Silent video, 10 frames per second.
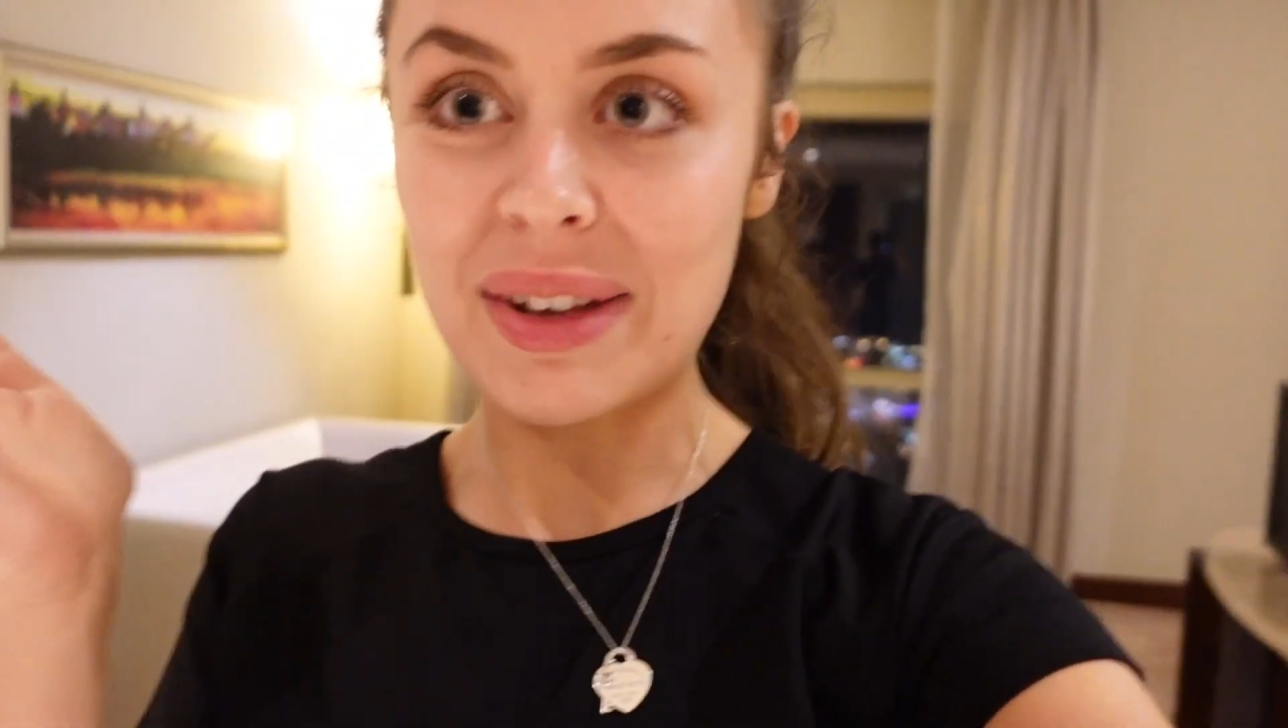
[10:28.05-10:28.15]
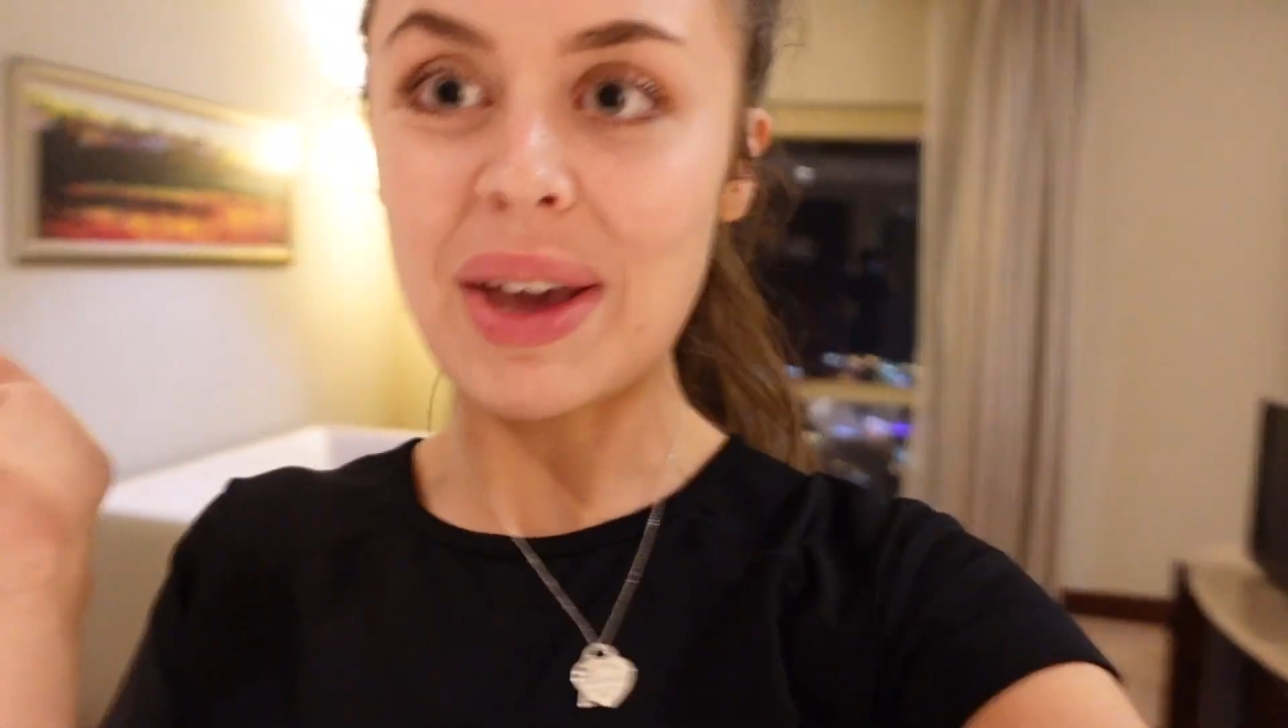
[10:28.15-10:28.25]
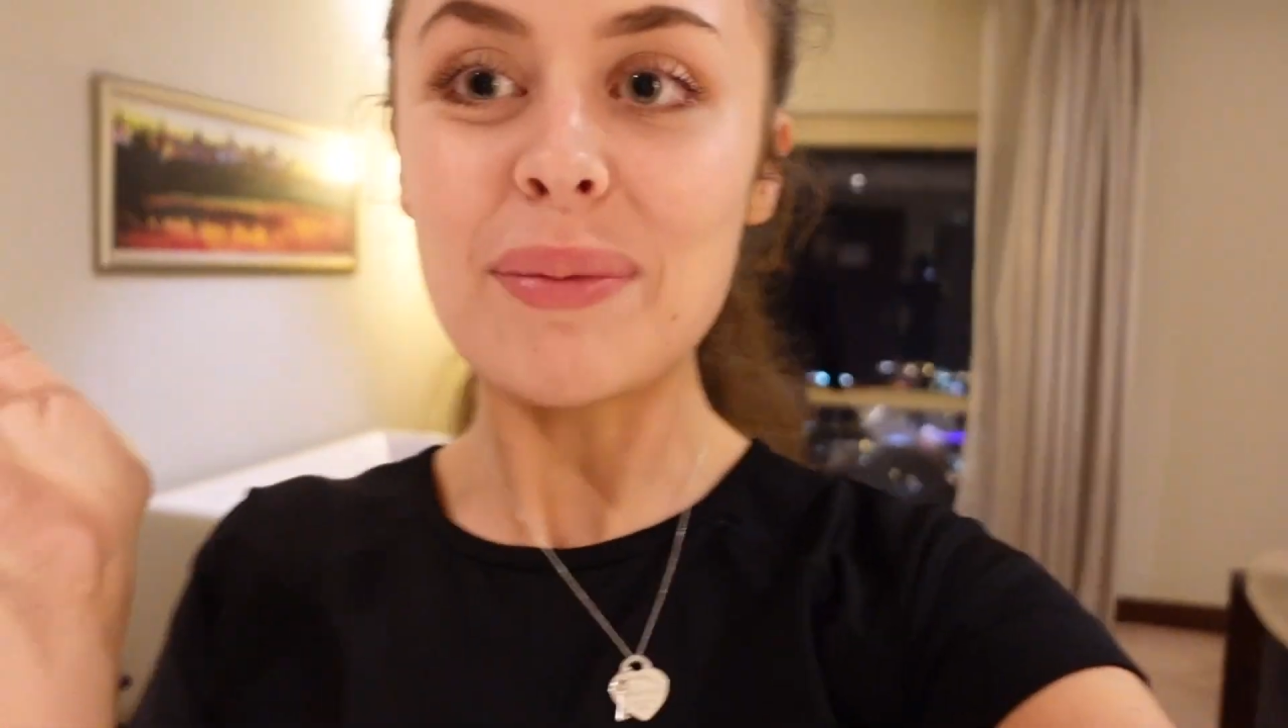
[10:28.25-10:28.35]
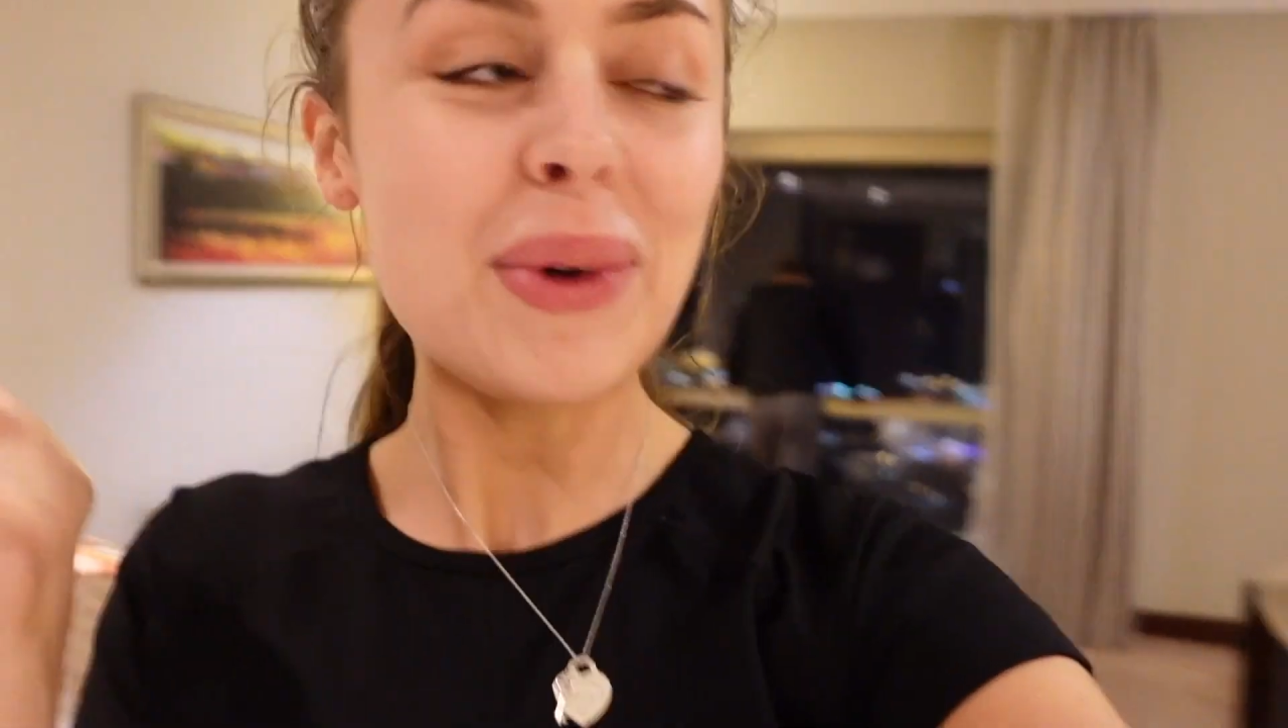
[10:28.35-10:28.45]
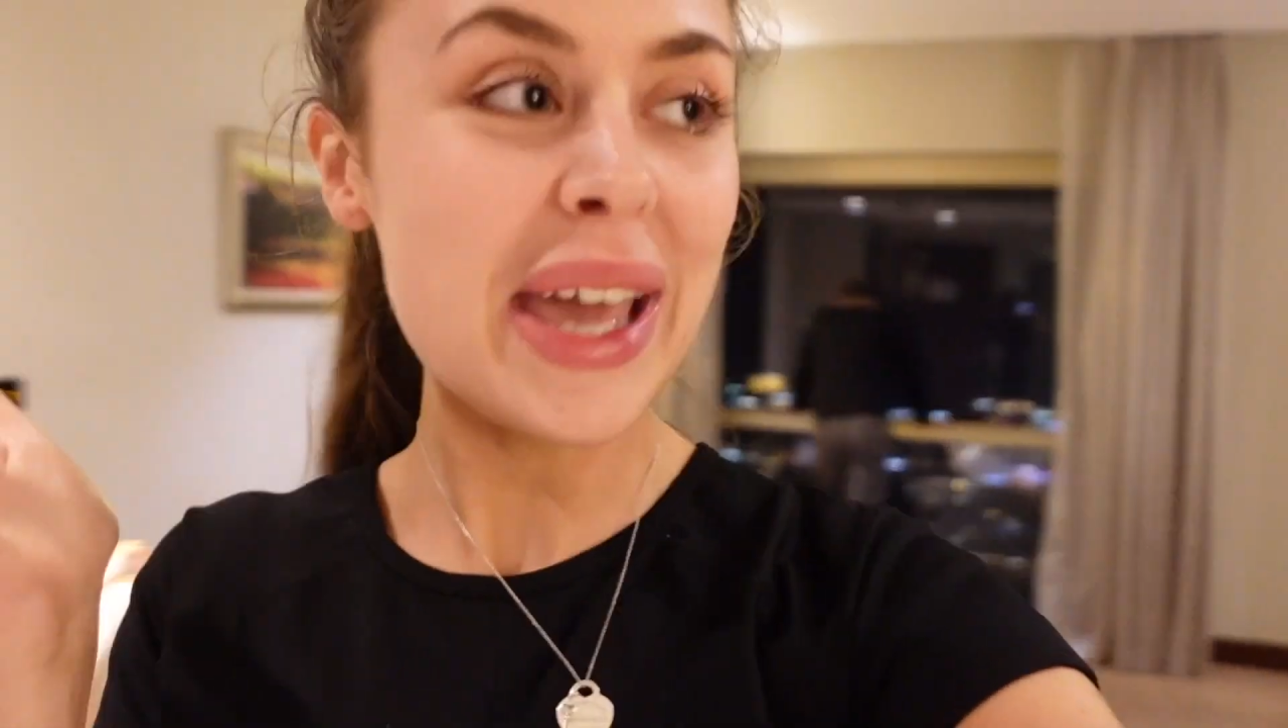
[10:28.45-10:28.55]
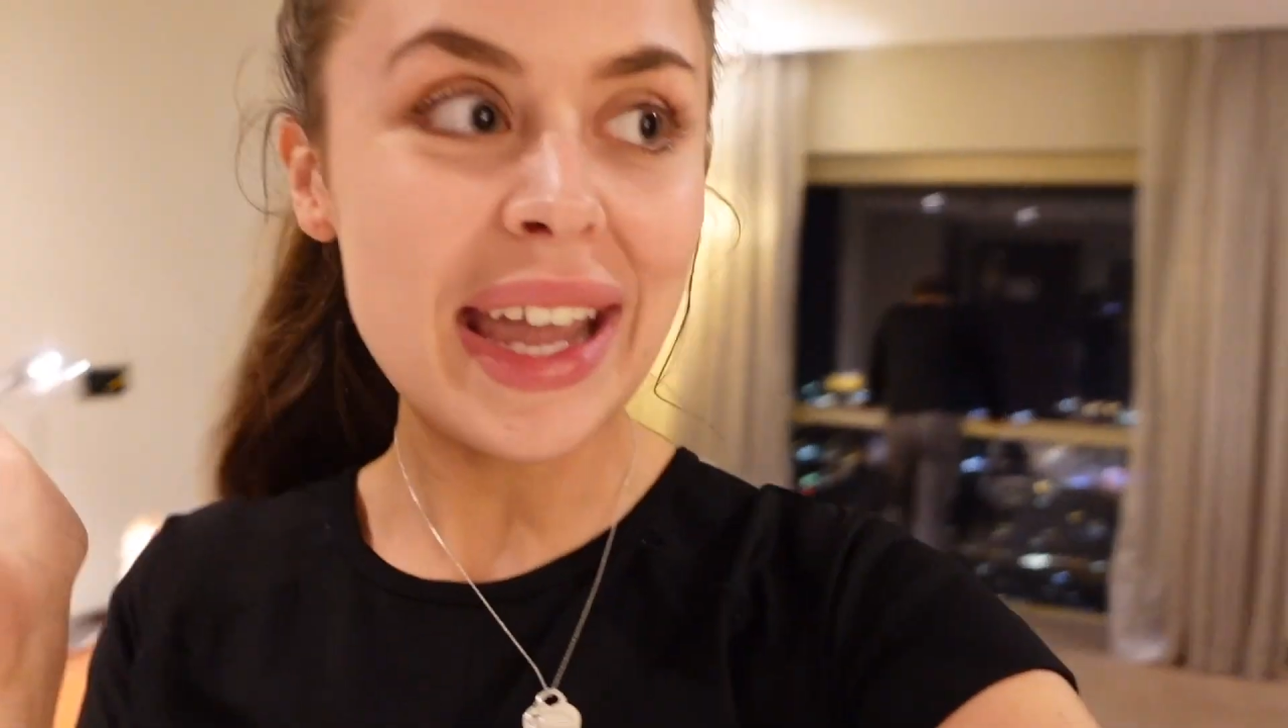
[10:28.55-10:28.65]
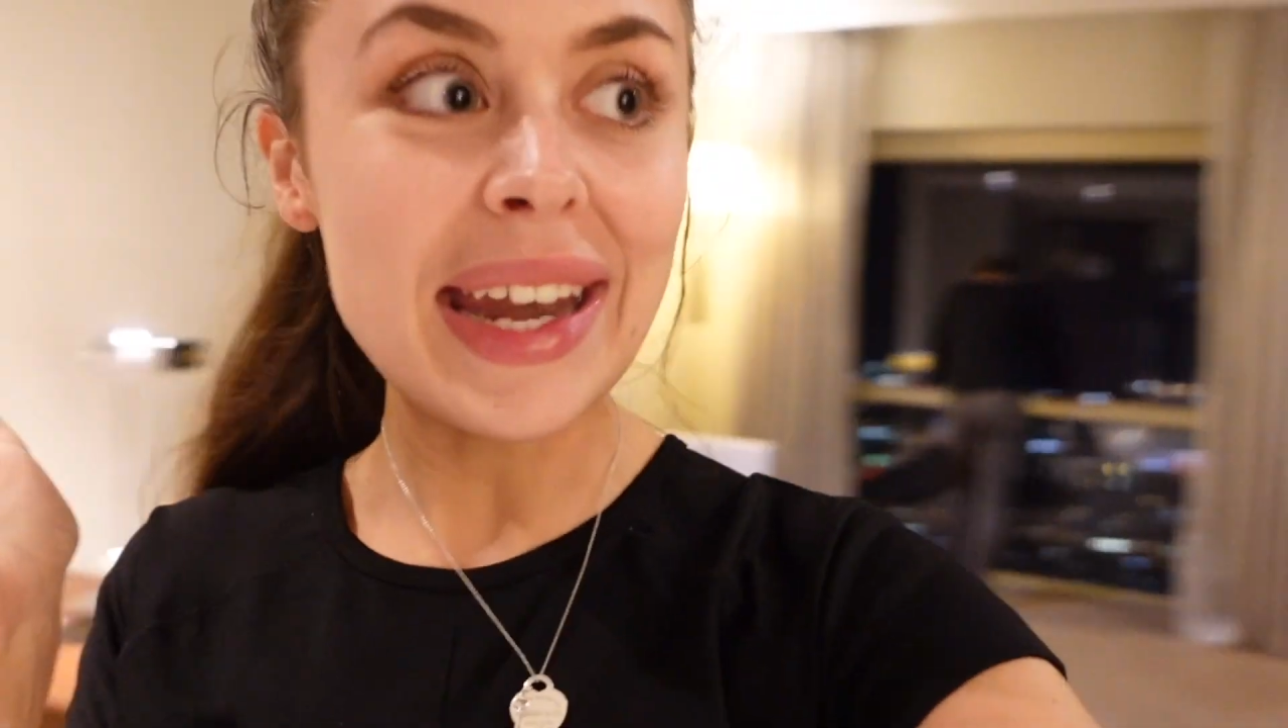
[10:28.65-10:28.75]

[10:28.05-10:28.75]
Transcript: it. We're here